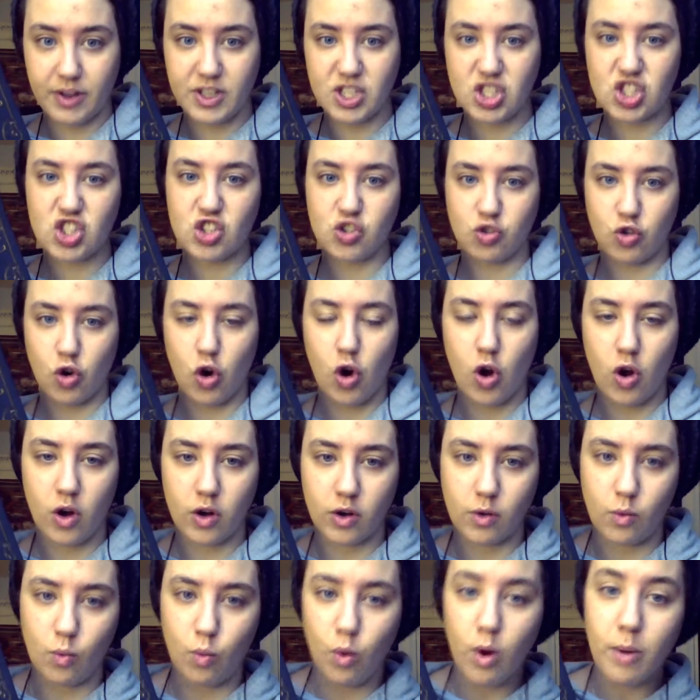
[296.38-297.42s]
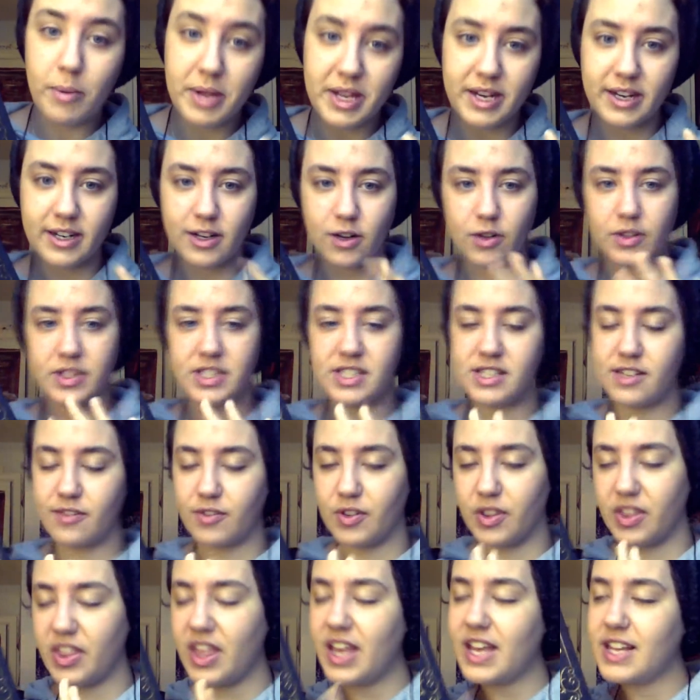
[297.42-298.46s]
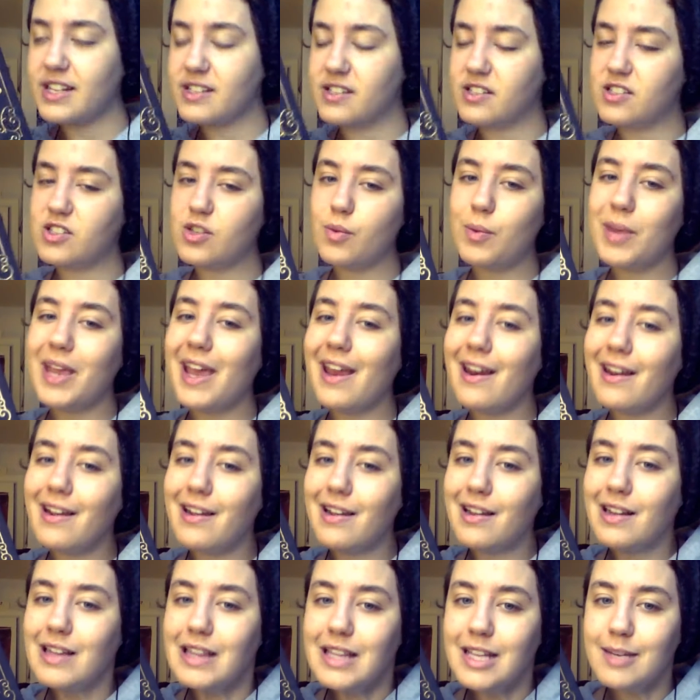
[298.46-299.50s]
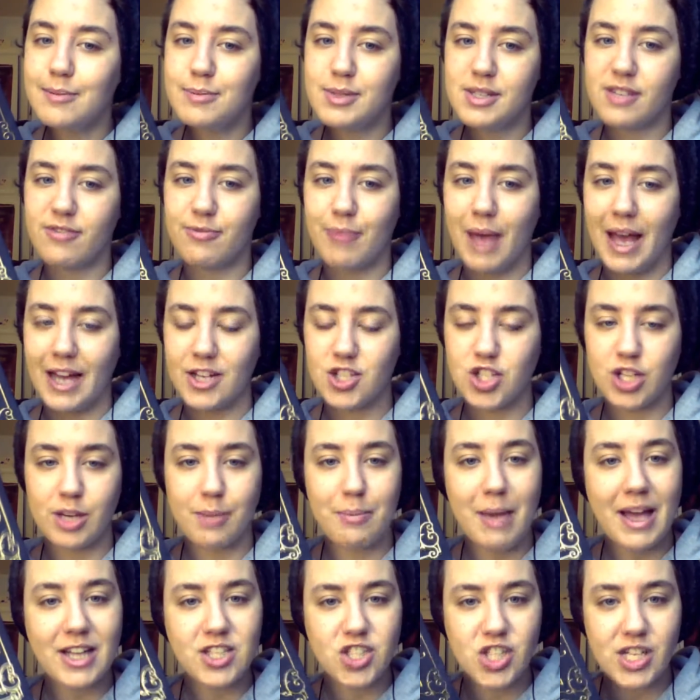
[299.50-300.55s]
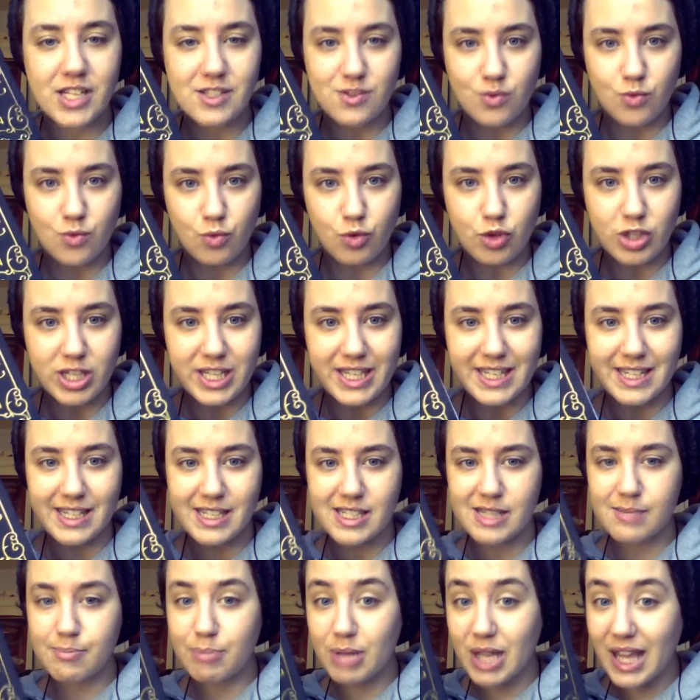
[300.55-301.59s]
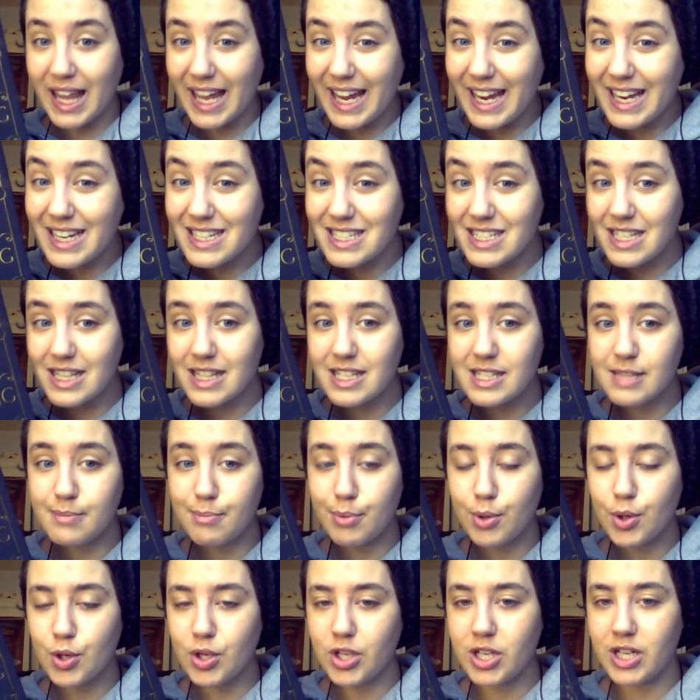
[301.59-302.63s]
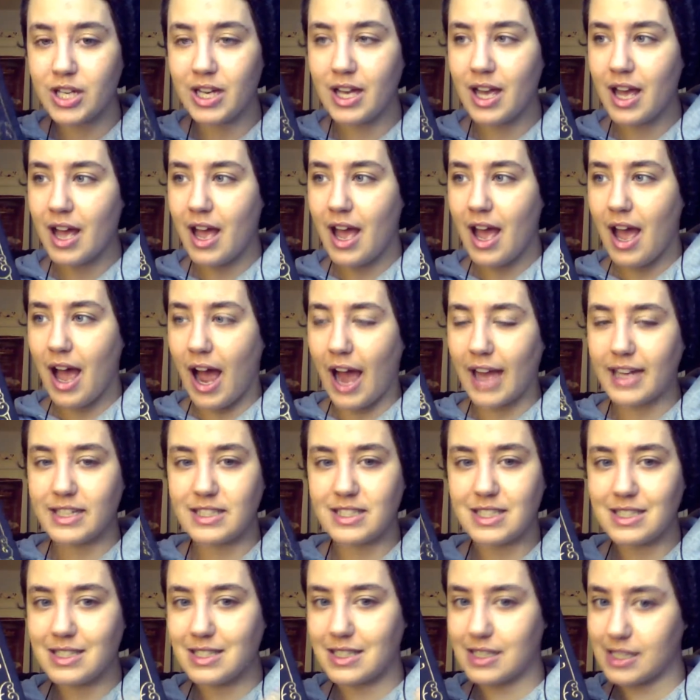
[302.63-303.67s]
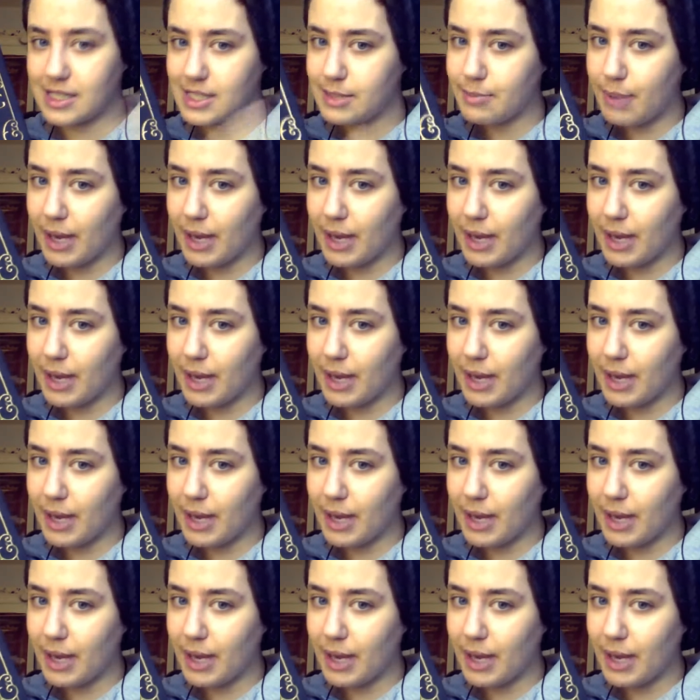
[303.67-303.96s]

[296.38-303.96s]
very strong woman and all these different things, and so we get a glimpse of magic. Magic isn't really explained in this book. I didn't